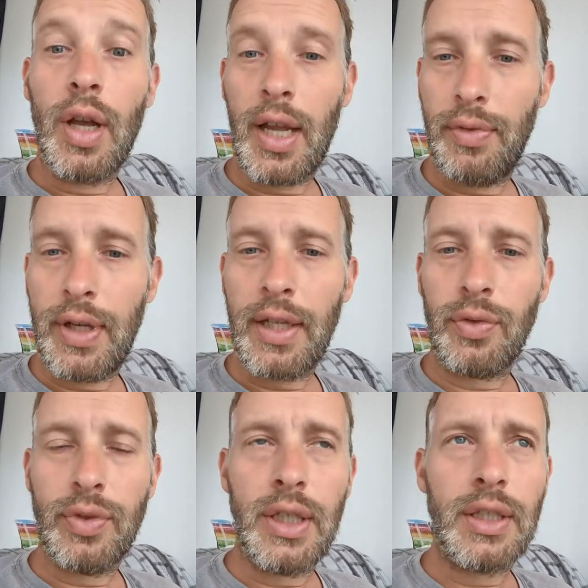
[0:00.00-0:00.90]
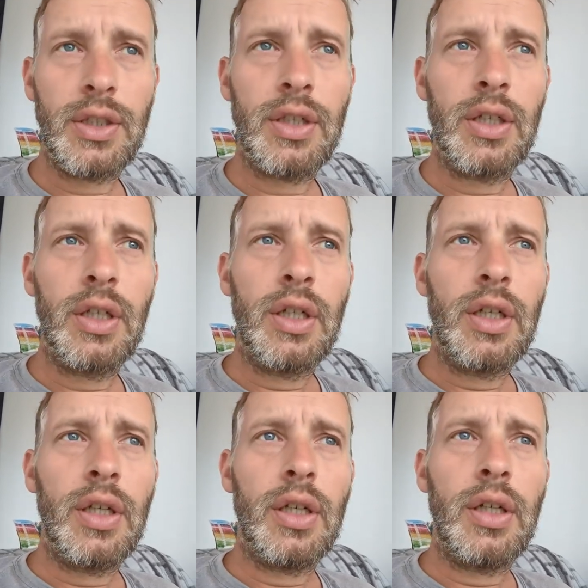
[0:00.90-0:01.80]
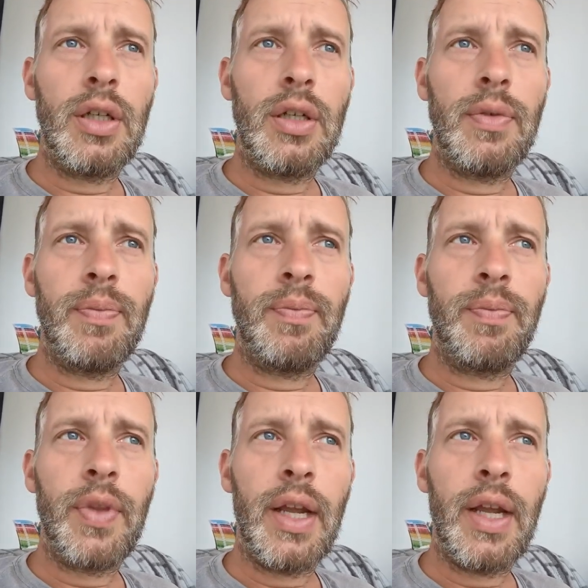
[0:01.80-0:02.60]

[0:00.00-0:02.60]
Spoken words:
I have a kid of 6, and